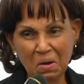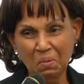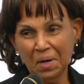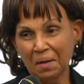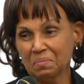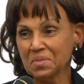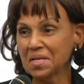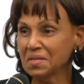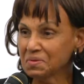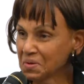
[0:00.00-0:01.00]
What I'm
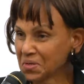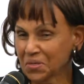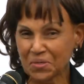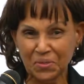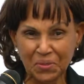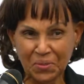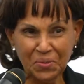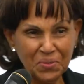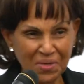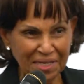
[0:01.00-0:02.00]
not going to
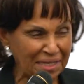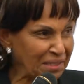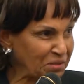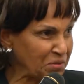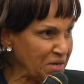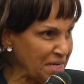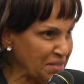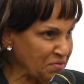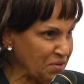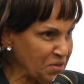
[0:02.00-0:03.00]
do is read
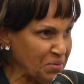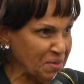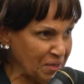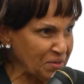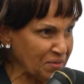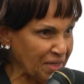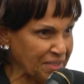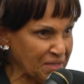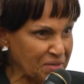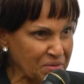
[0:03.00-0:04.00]
it for you, because I
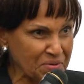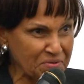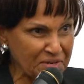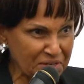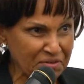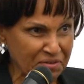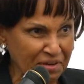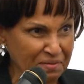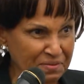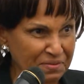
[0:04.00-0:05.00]
think you could read it
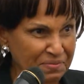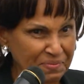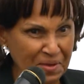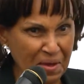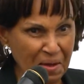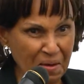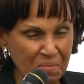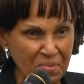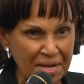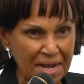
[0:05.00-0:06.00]
yourself.
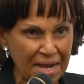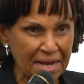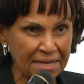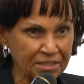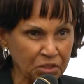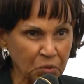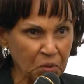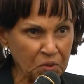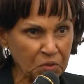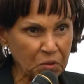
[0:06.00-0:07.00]
But I just
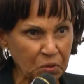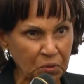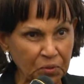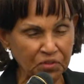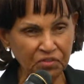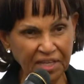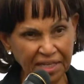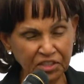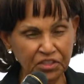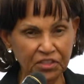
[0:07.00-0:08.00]
want to
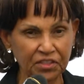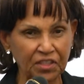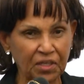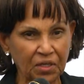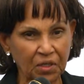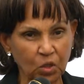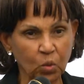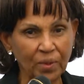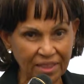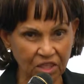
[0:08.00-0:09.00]
sketch
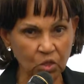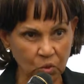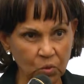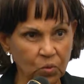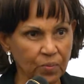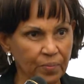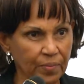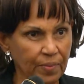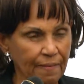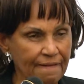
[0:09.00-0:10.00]
with you,
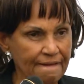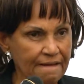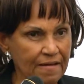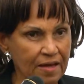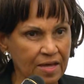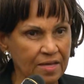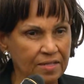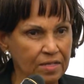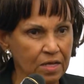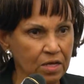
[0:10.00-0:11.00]

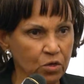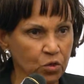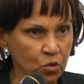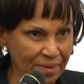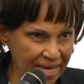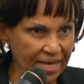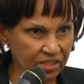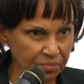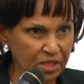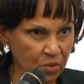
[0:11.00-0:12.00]
and you may
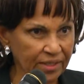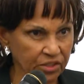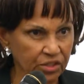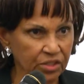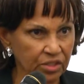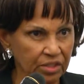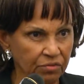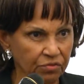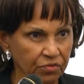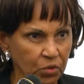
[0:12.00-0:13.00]
ask me questions
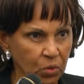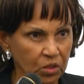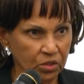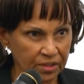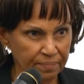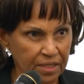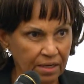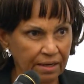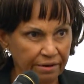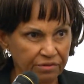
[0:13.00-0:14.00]
if you want something
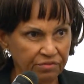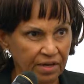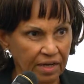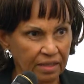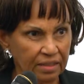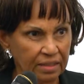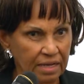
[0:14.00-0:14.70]
clarified.